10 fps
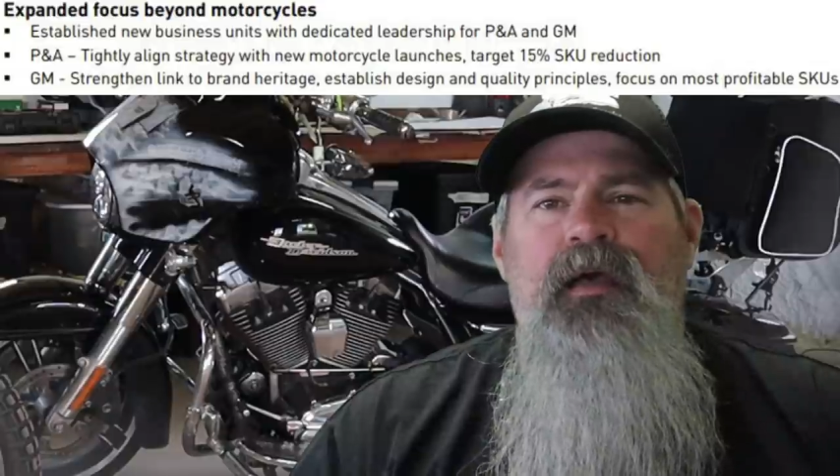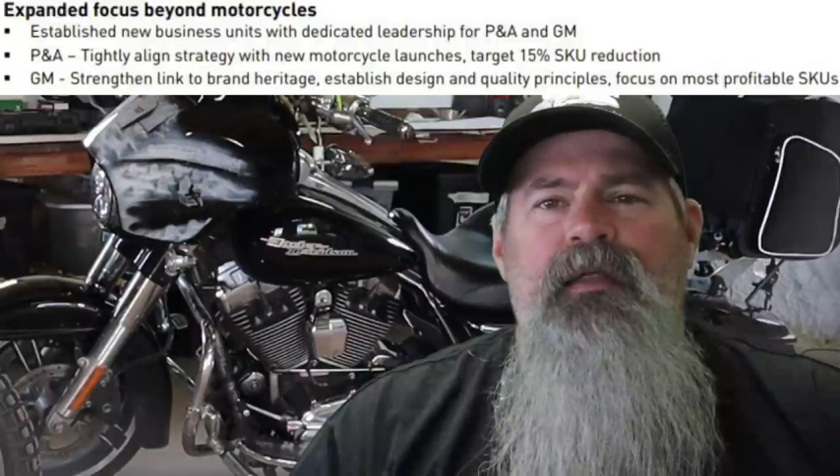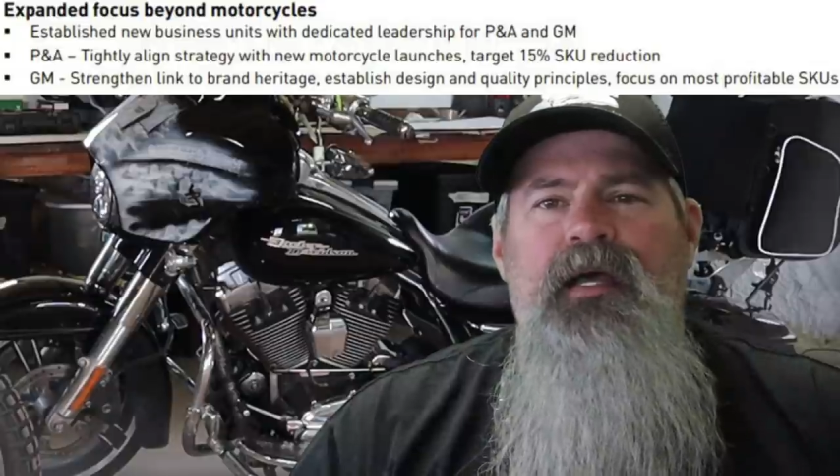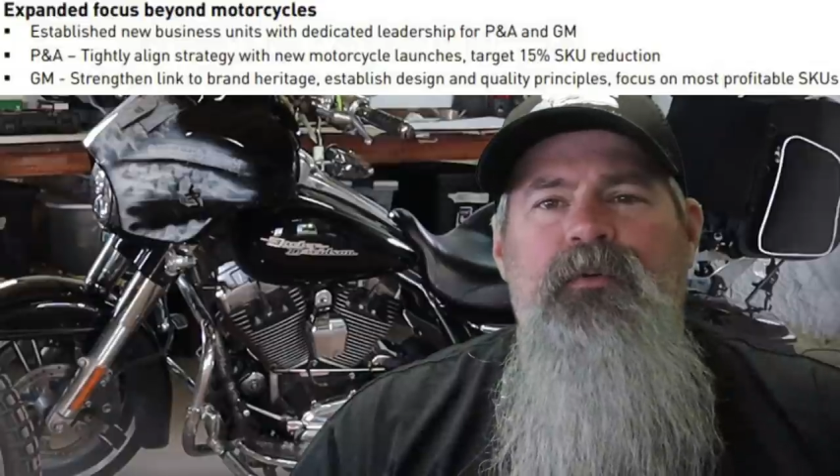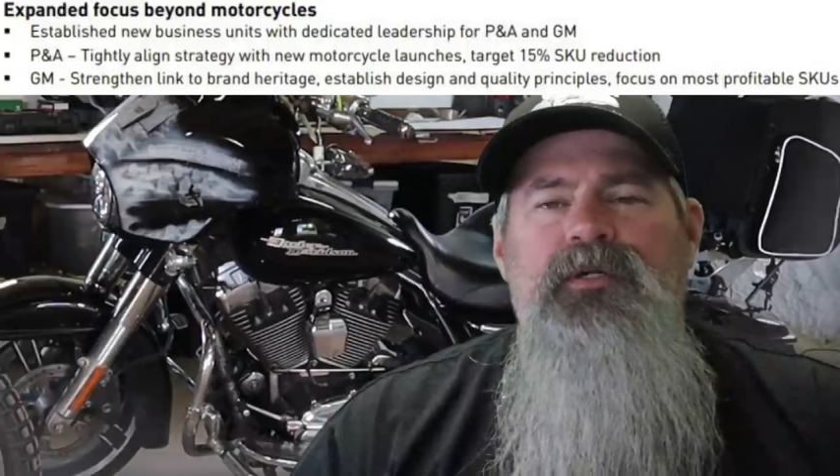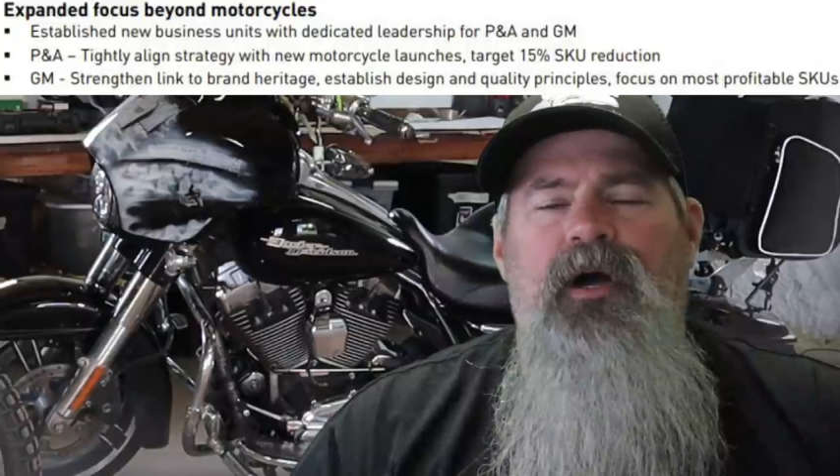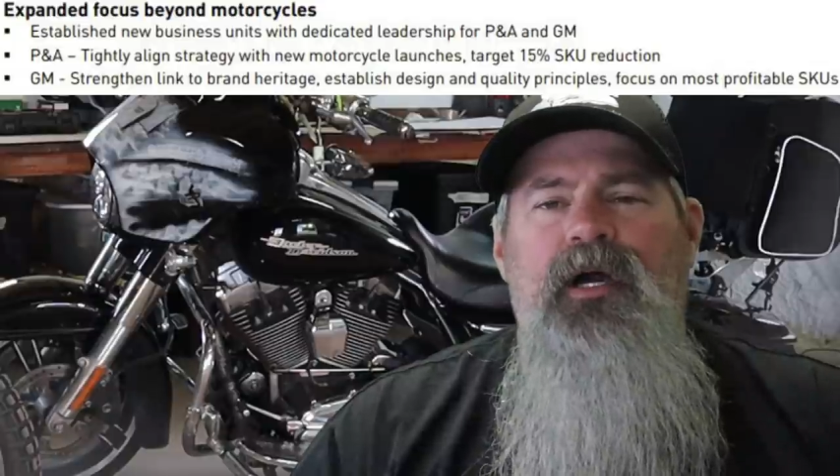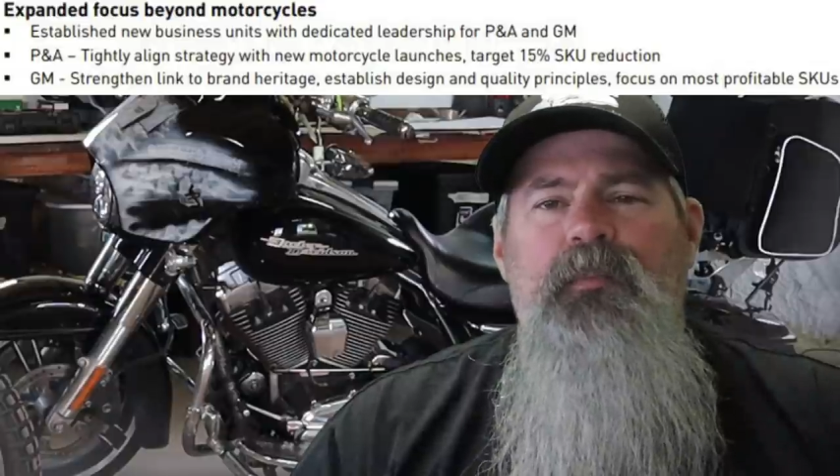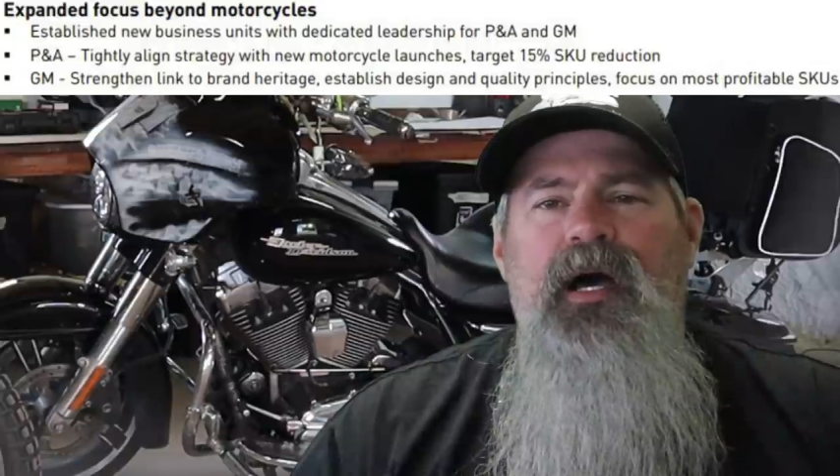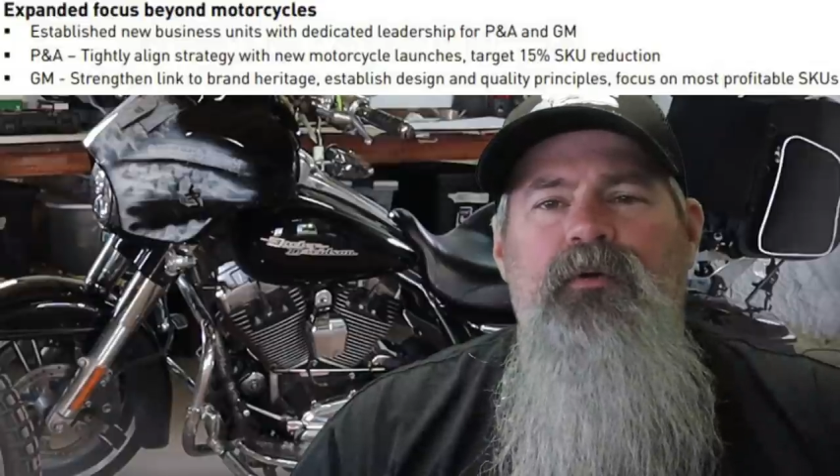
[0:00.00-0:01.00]
And now we're
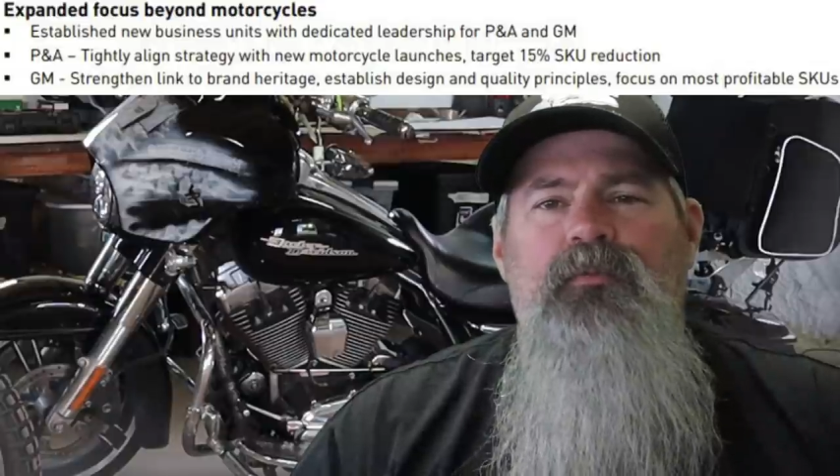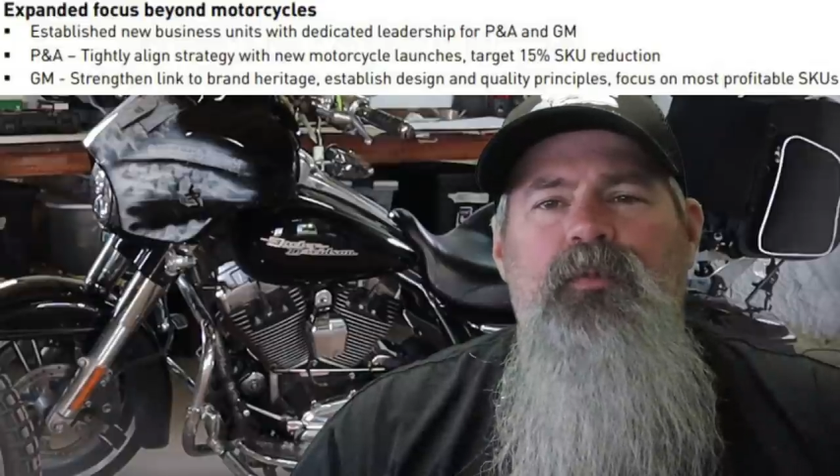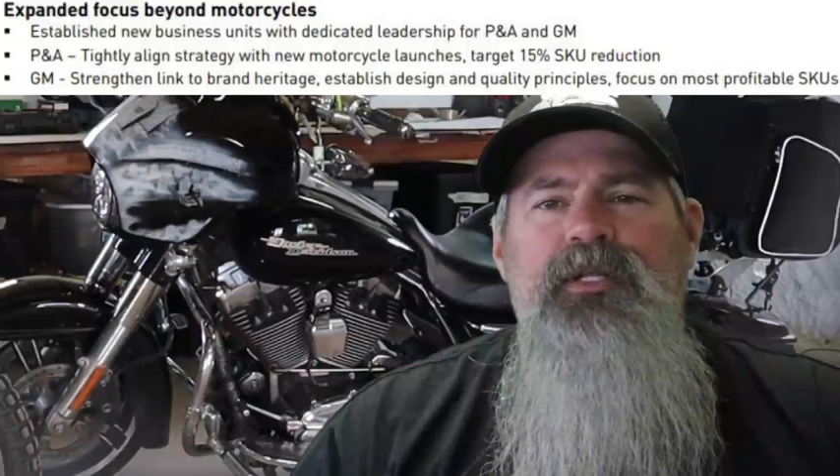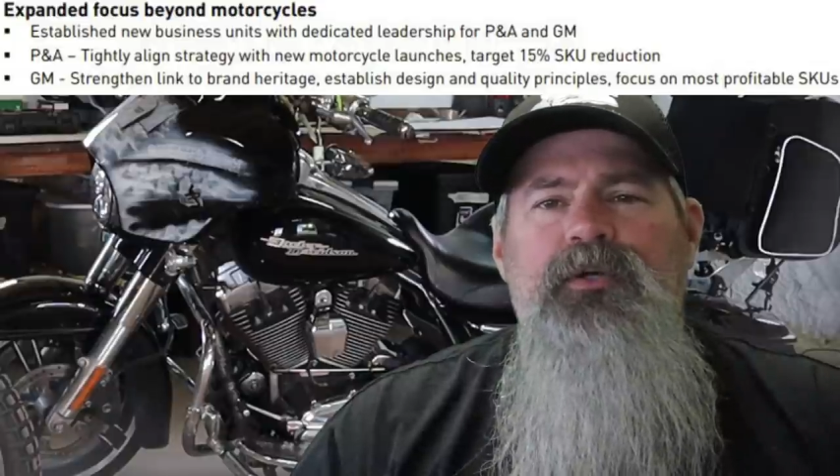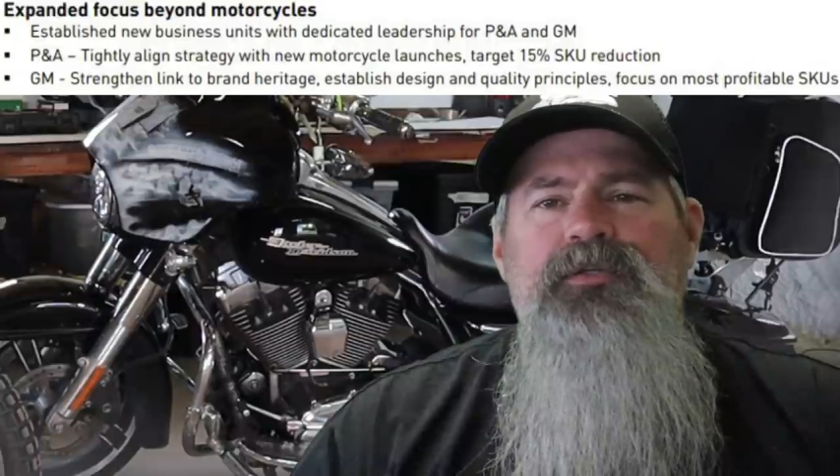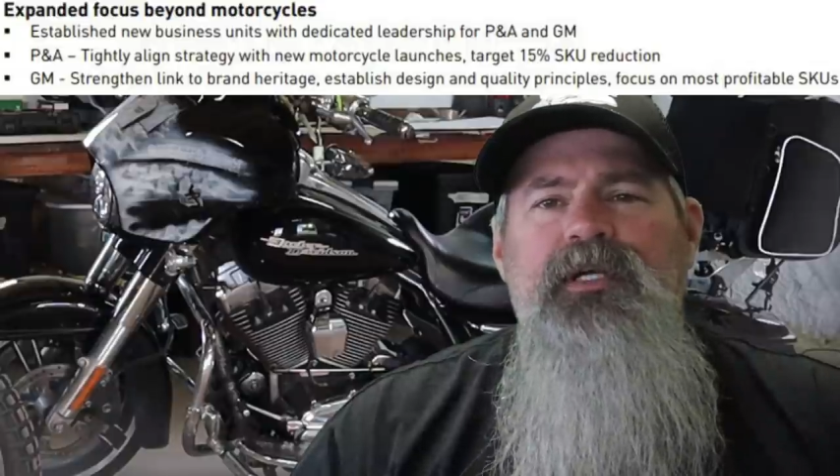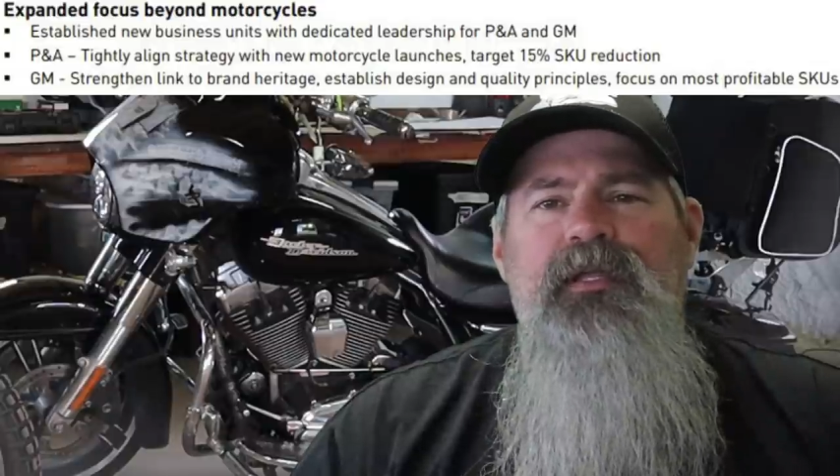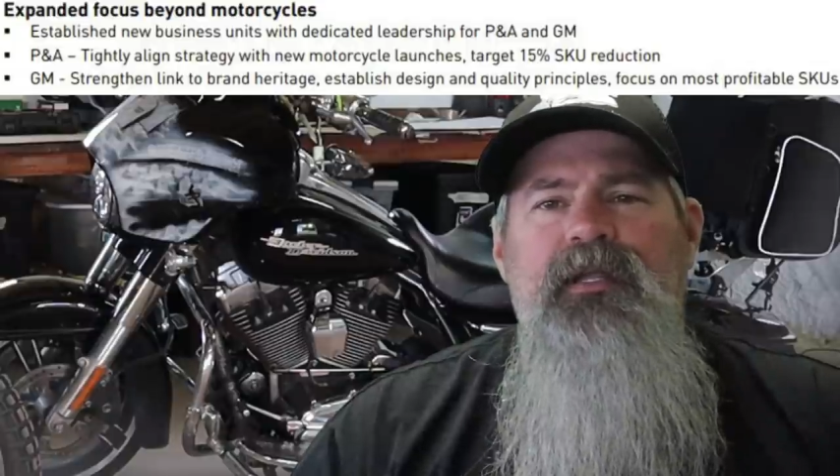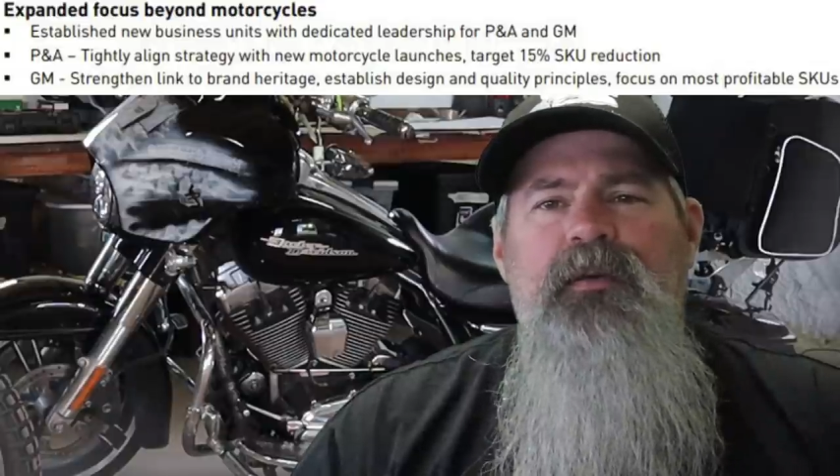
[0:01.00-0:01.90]
talking about reducing the